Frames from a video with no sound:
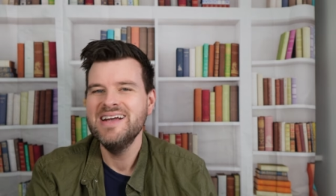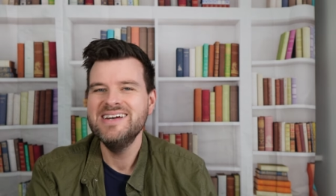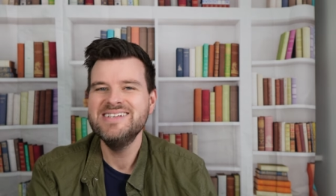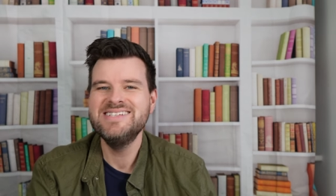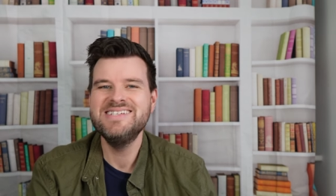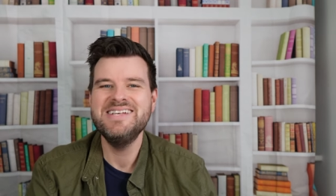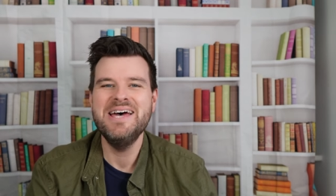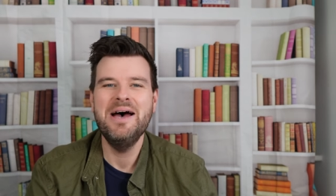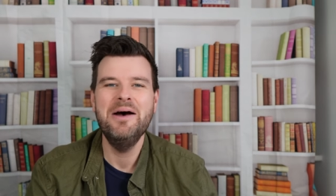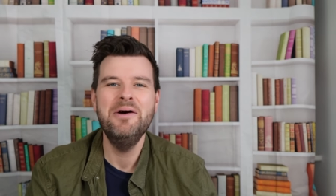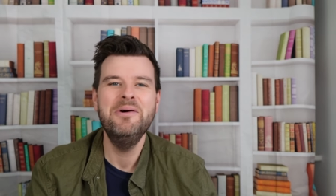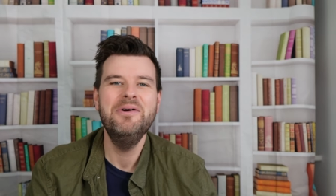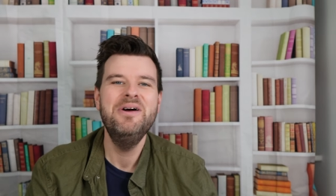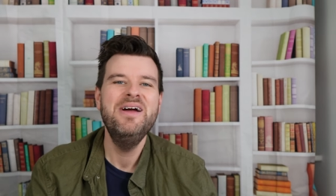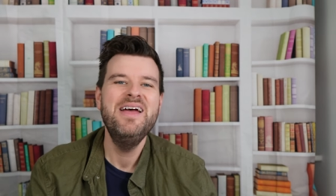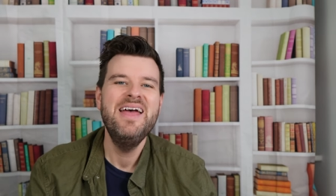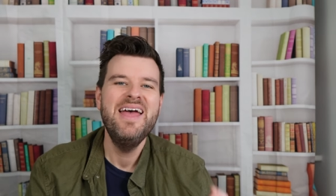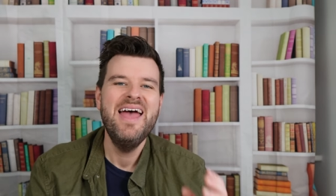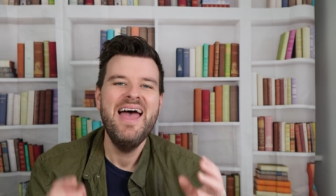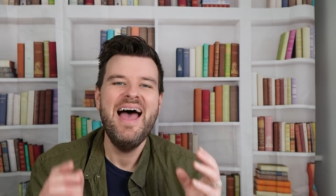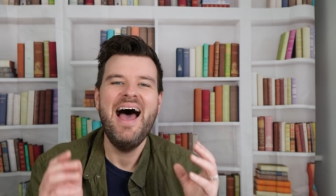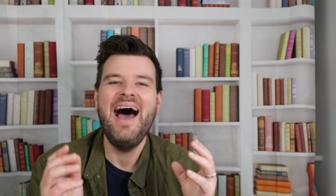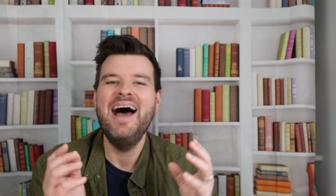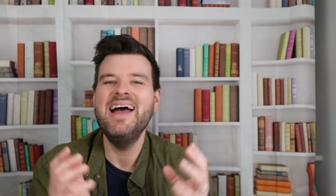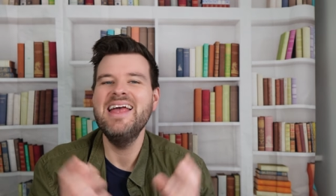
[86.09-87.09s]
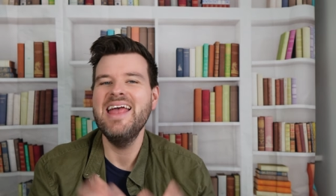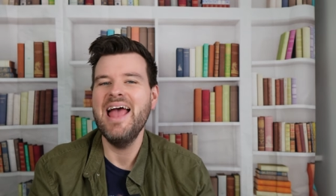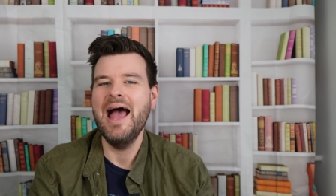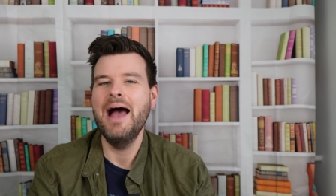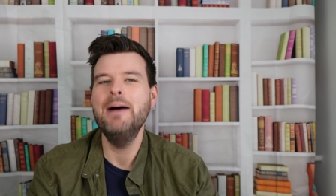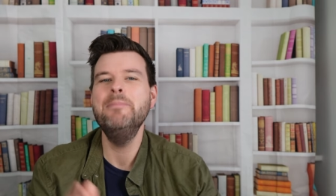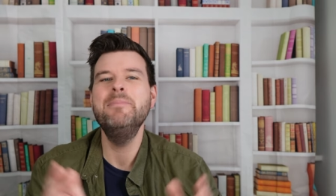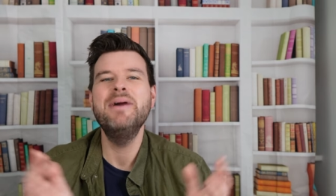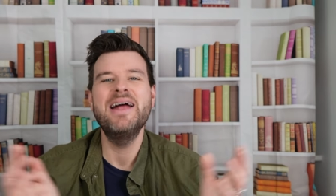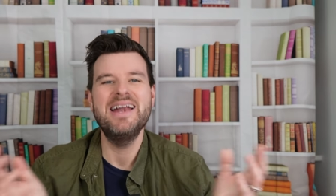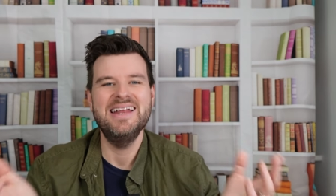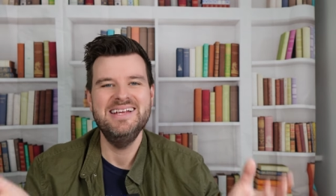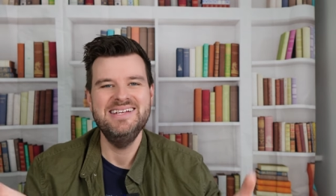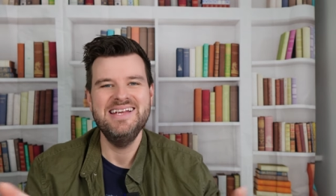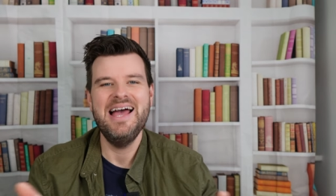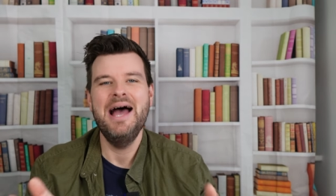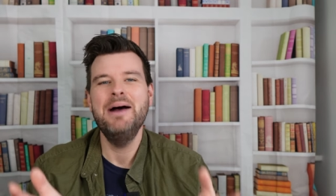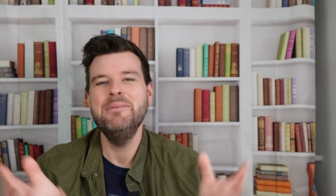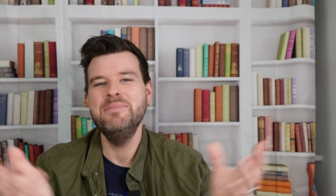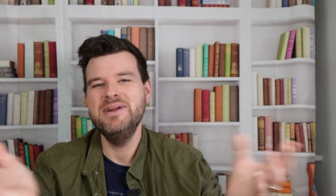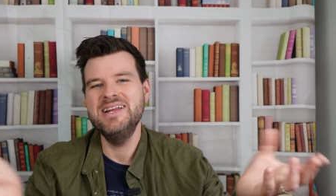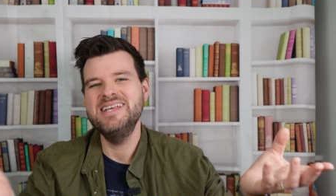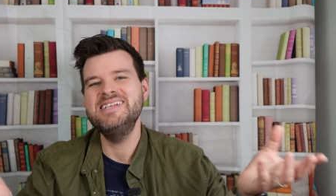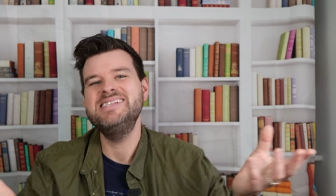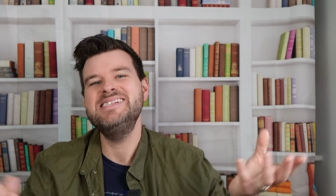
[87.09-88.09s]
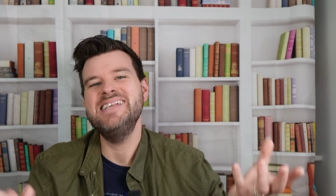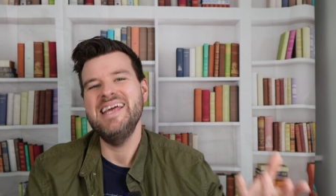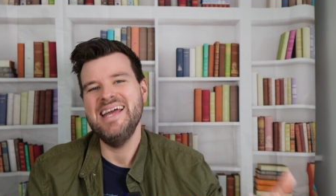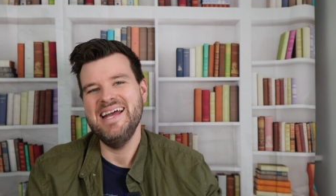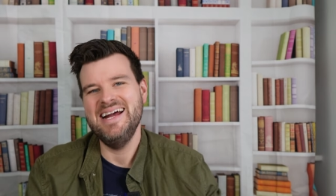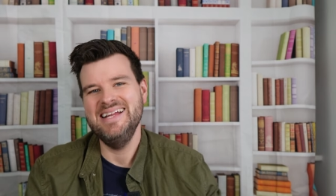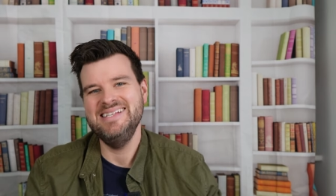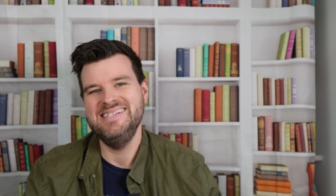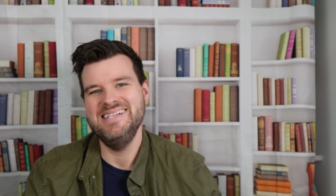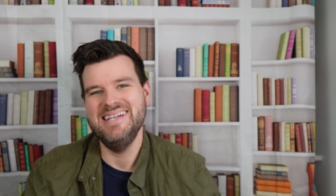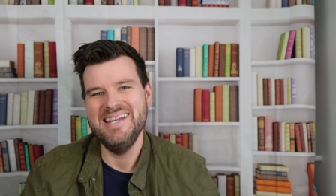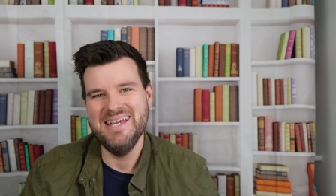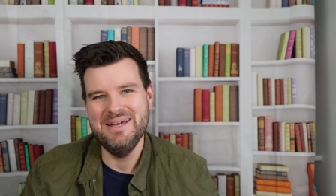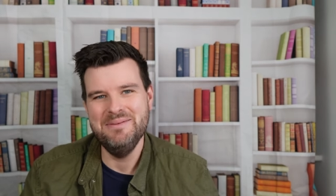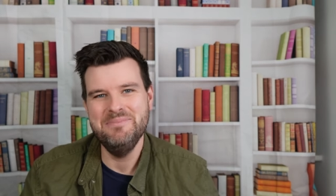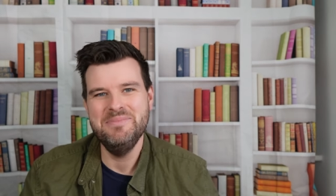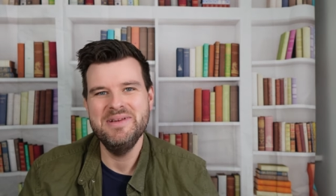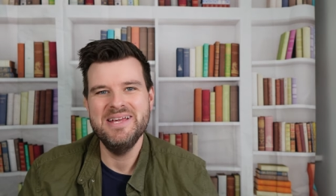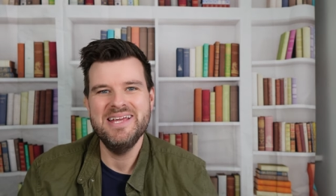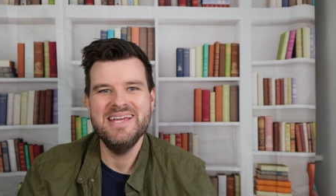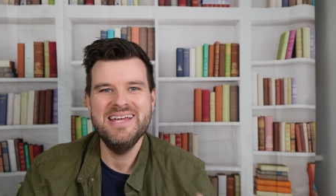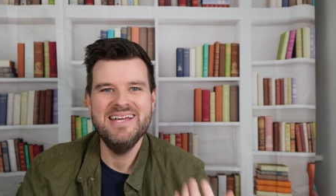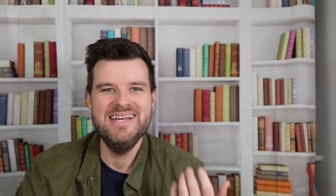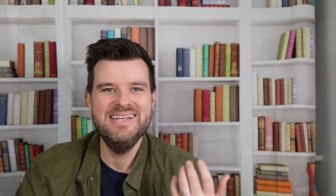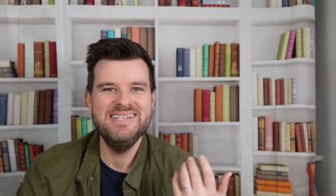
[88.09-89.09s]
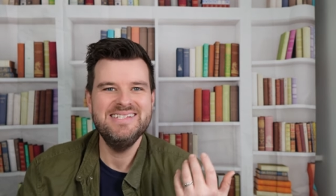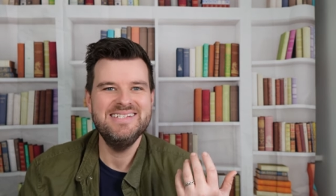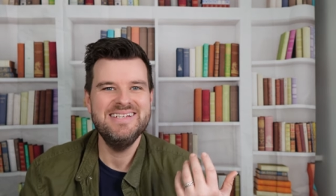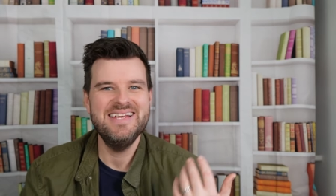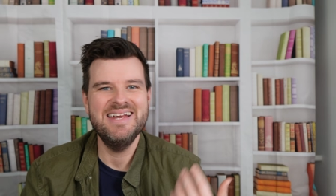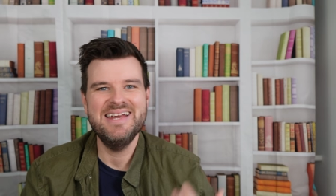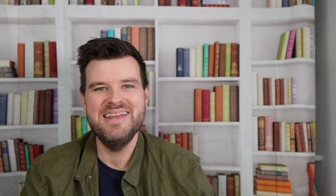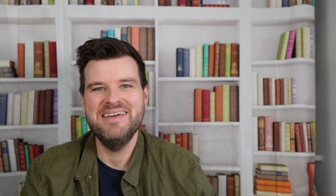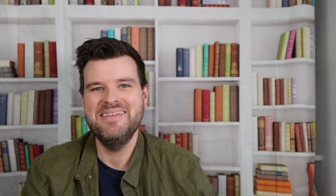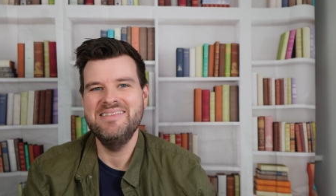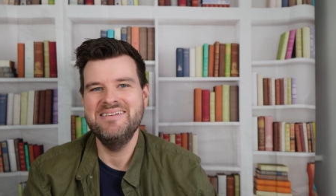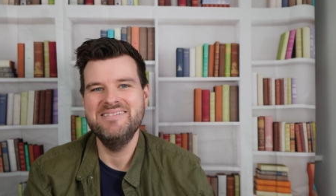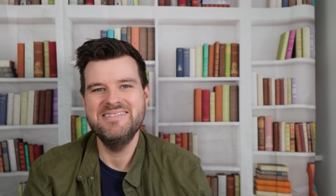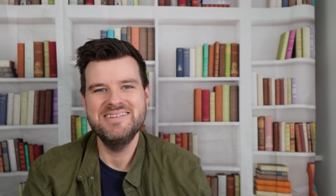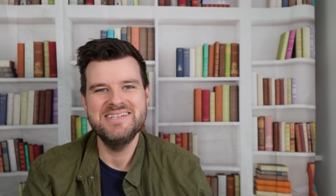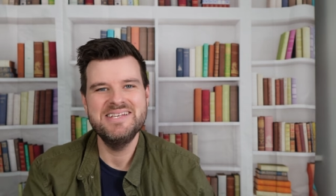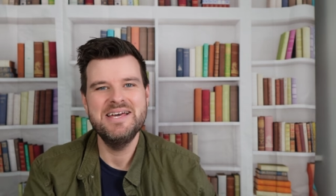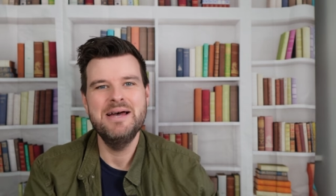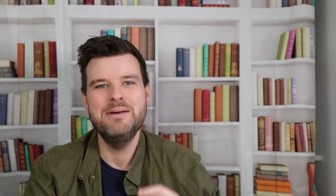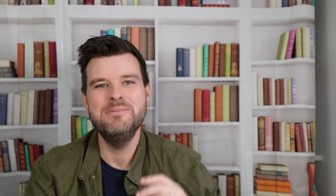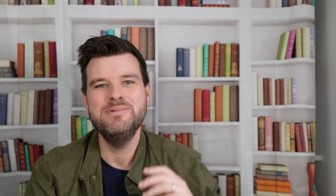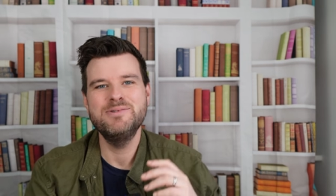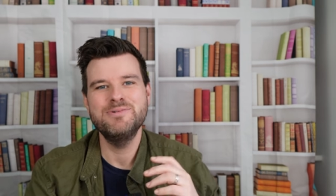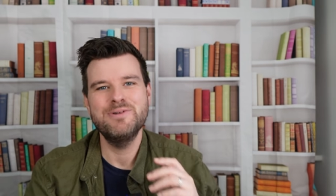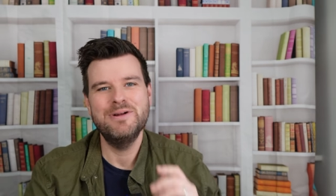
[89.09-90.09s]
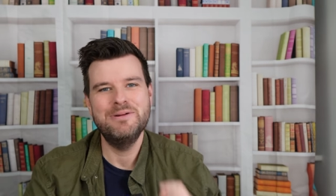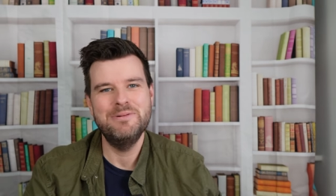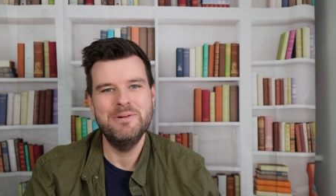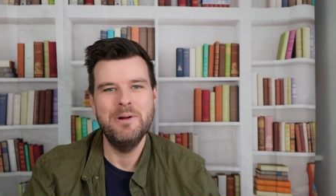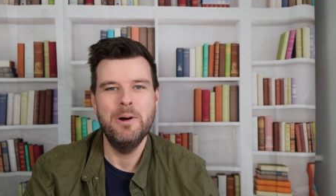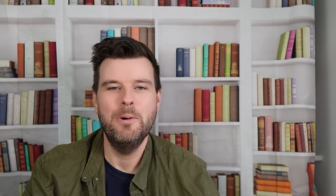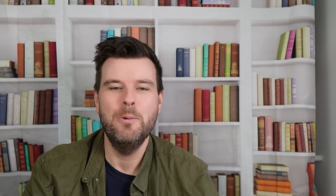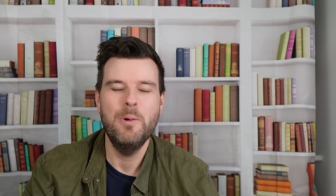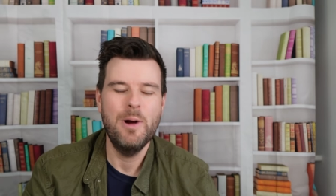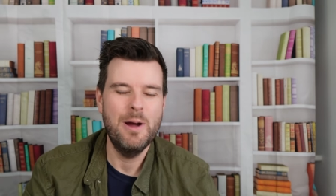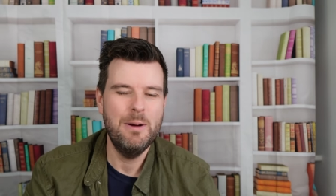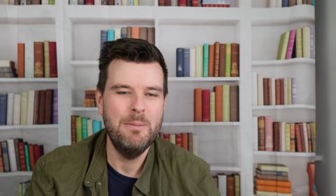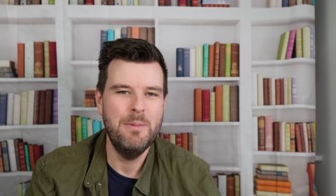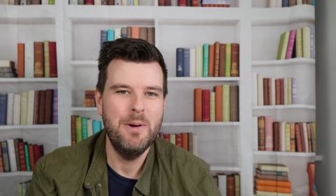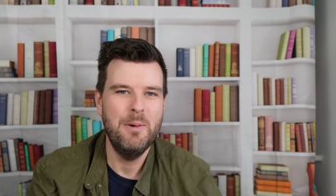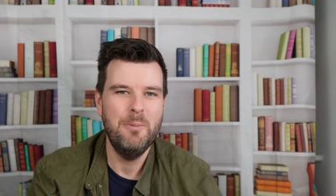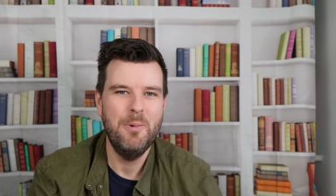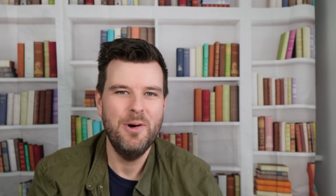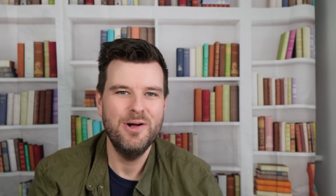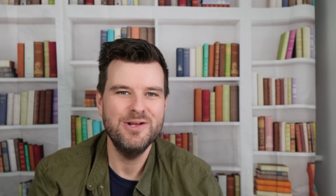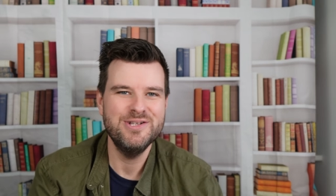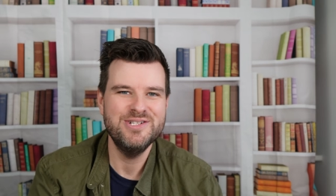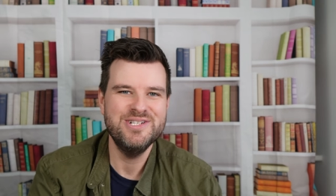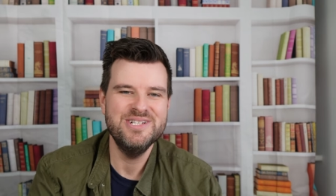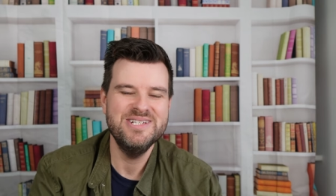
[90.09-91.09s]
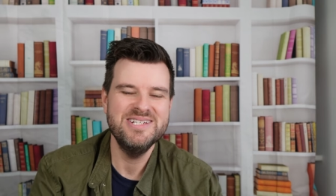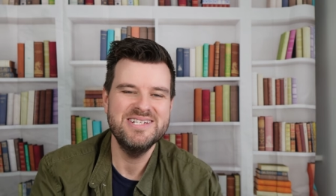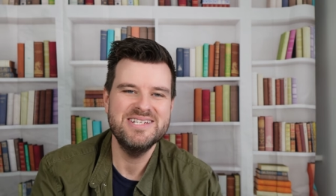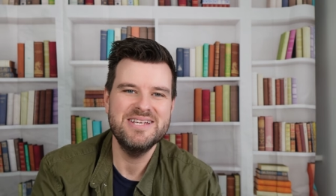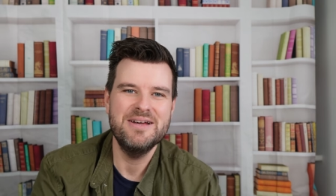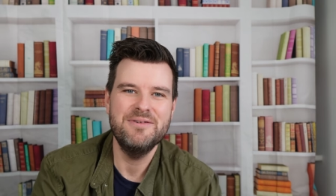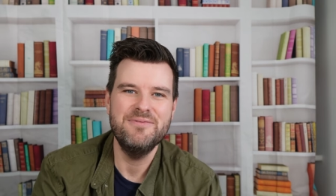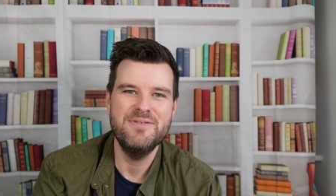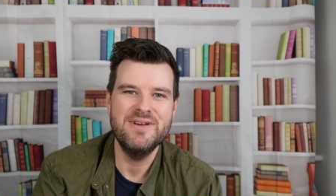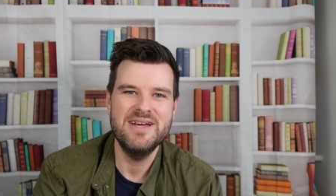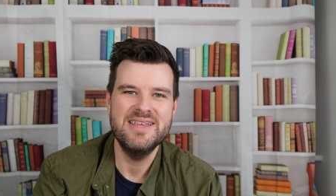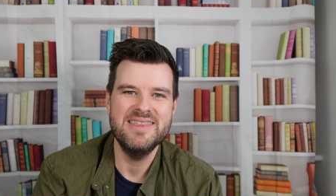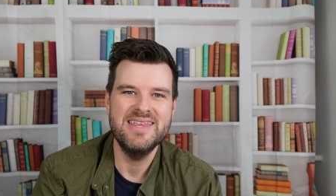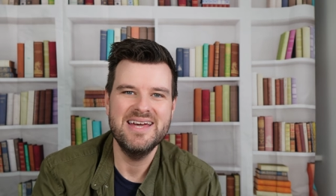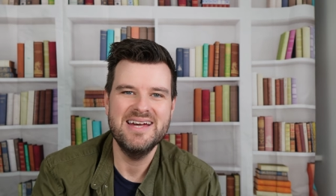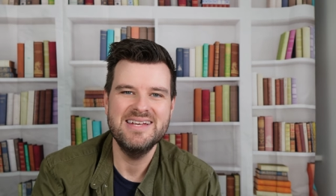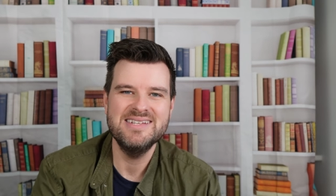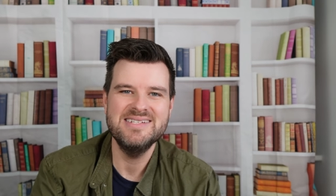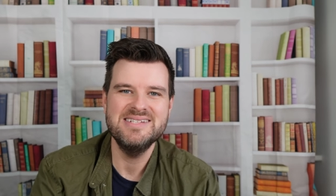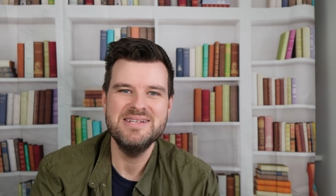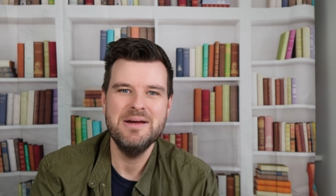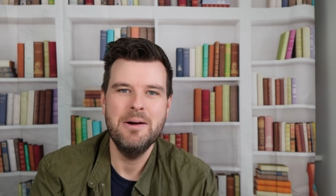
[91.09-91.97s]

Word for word: So I managed. I'm going to say I did it because, you know, there are times where I'm not wearing my watch and stuff like that.